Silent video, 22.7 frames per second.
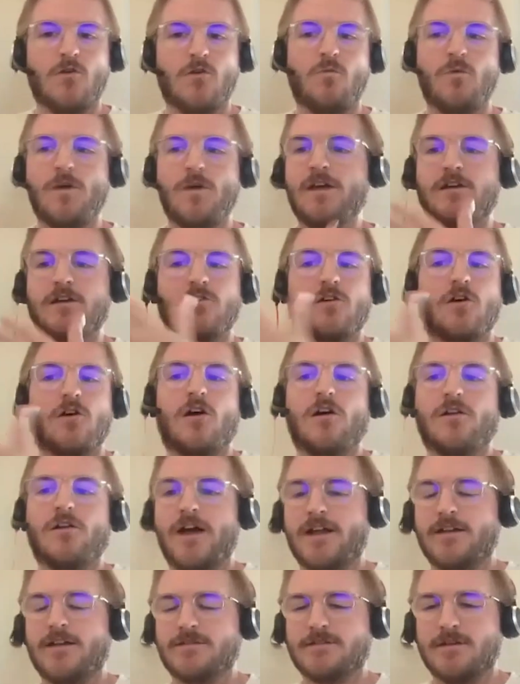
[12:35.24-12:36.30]
we could call
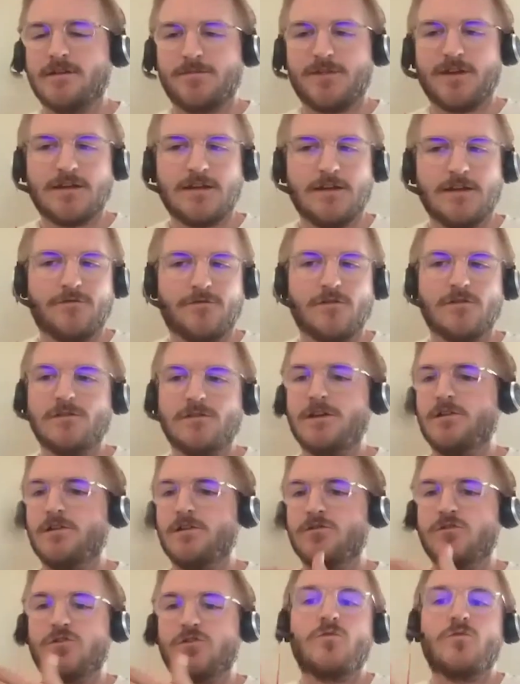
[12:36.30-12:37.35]
that something differently
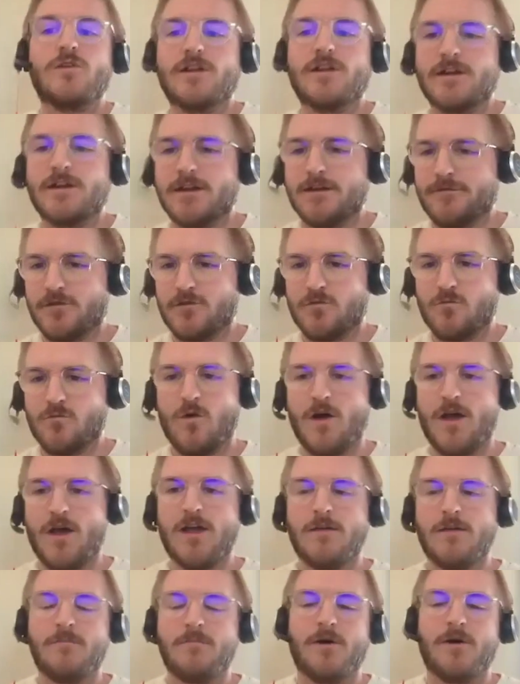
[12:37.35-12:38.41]
or do it a different
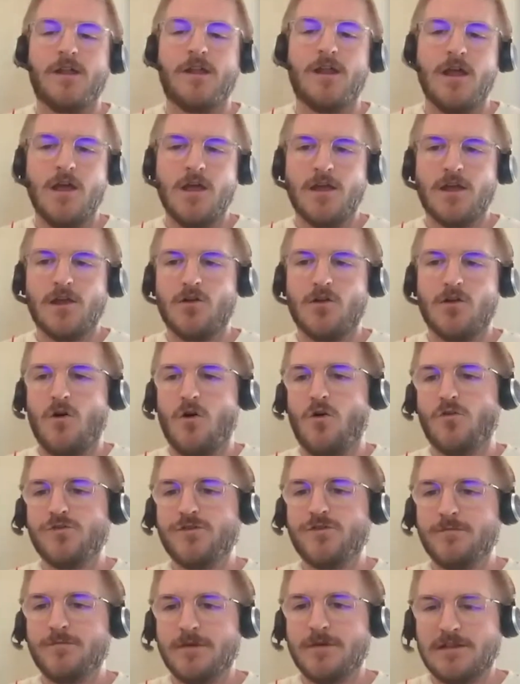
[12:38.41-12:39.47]
way. But
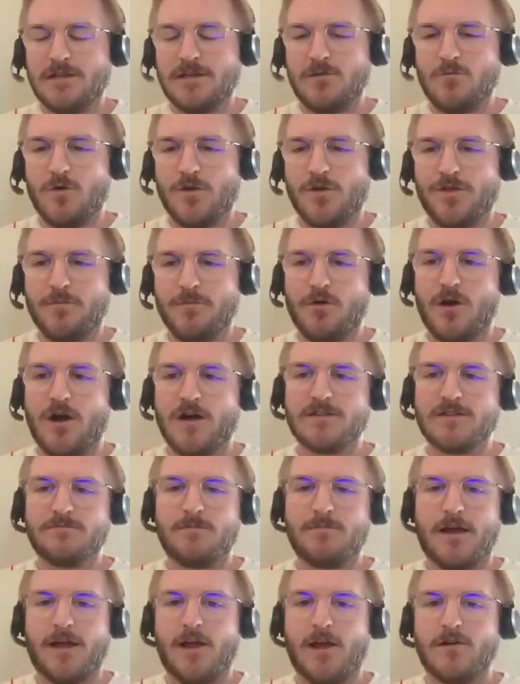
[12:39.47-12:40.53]
ultimately what the
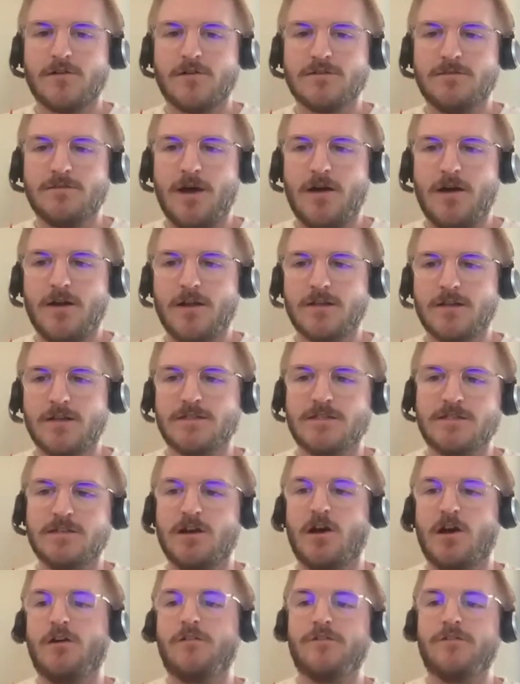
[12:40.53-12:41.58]
prospect cares about is
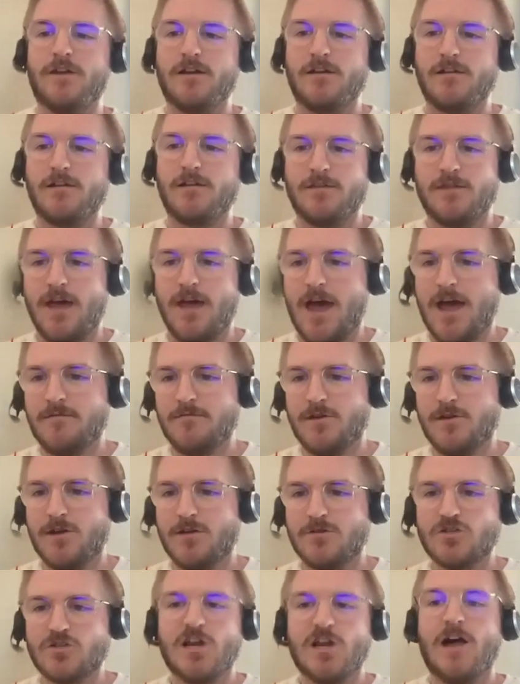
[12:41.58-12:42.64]
solving that
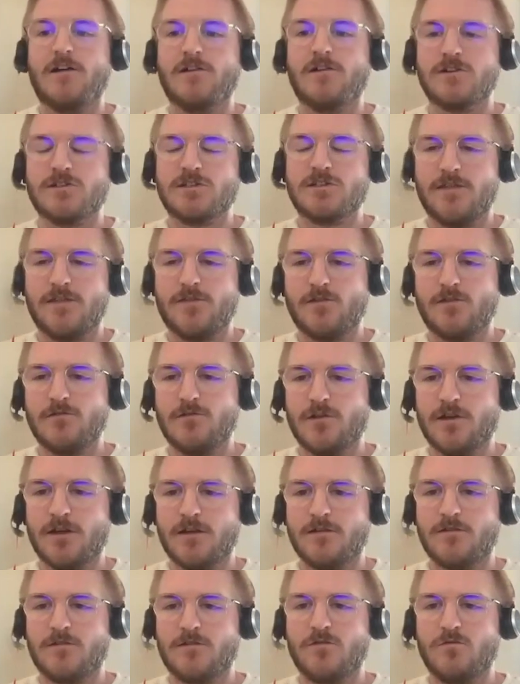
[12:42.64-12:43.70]
challenge that they're
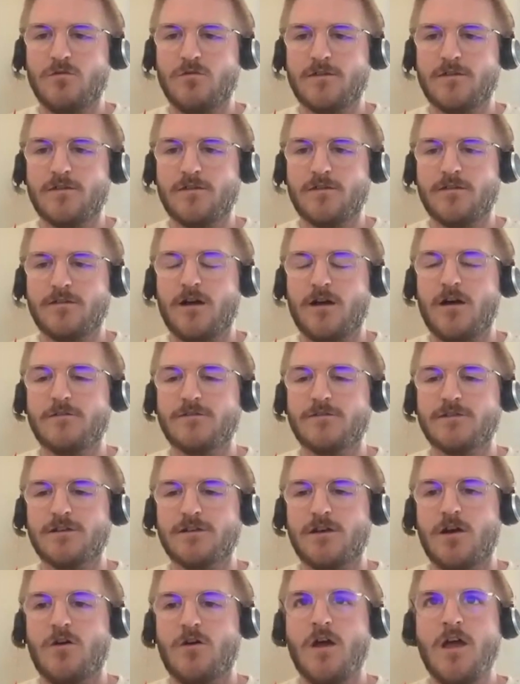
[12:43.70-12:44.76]
looking to solve.
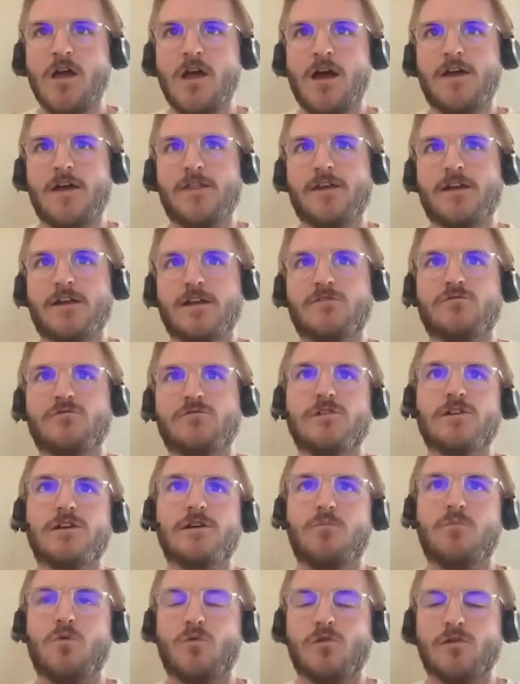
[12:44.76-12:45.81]
So I think it's really
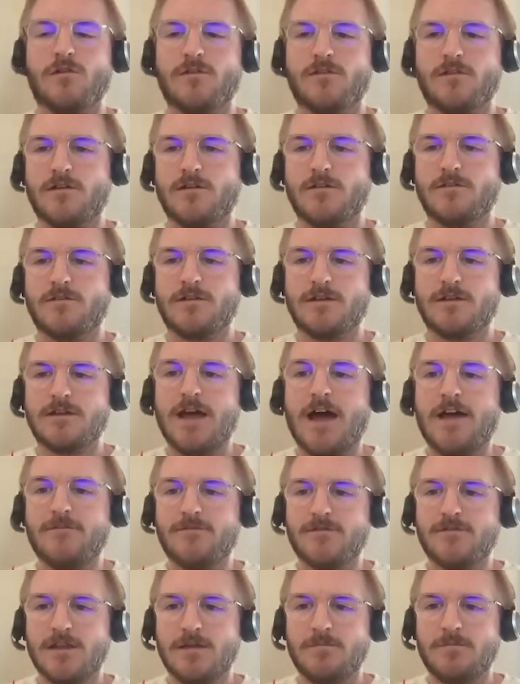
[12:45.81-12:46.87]
important to
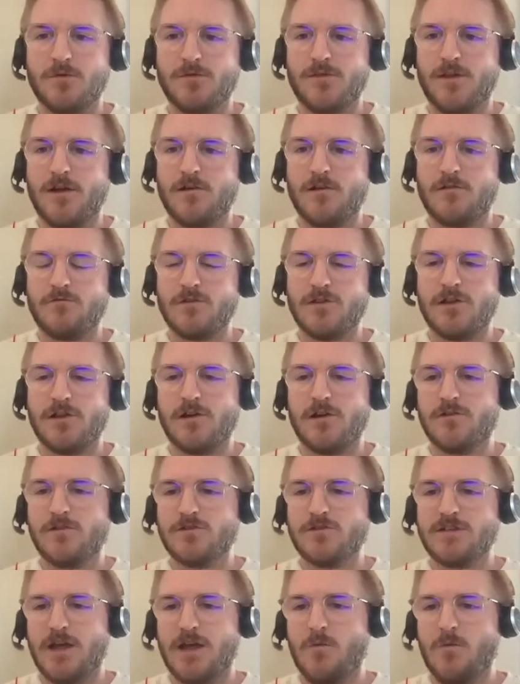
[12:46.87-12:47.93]
dive deeper there and really
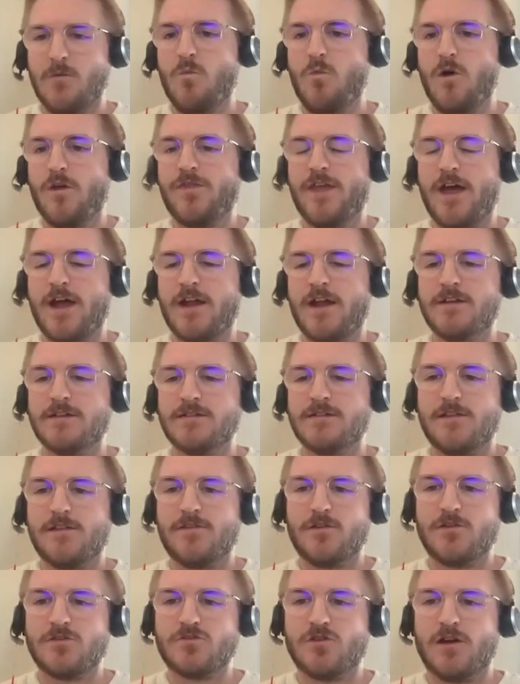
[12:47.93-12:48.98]
understand what that is
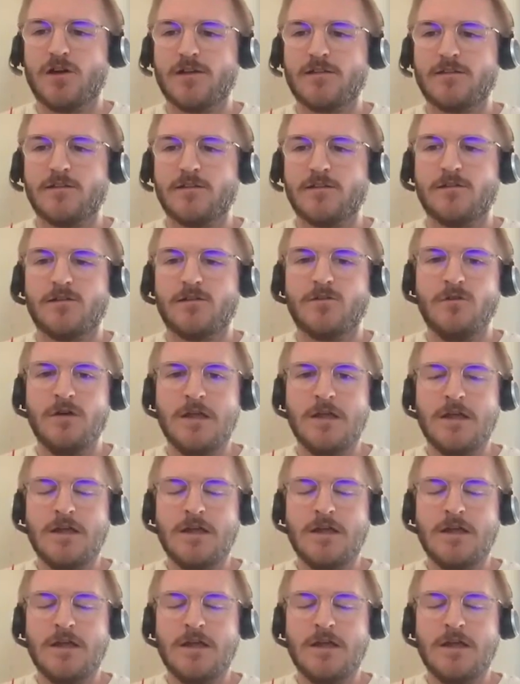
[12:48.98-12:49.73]
that they're trying to do,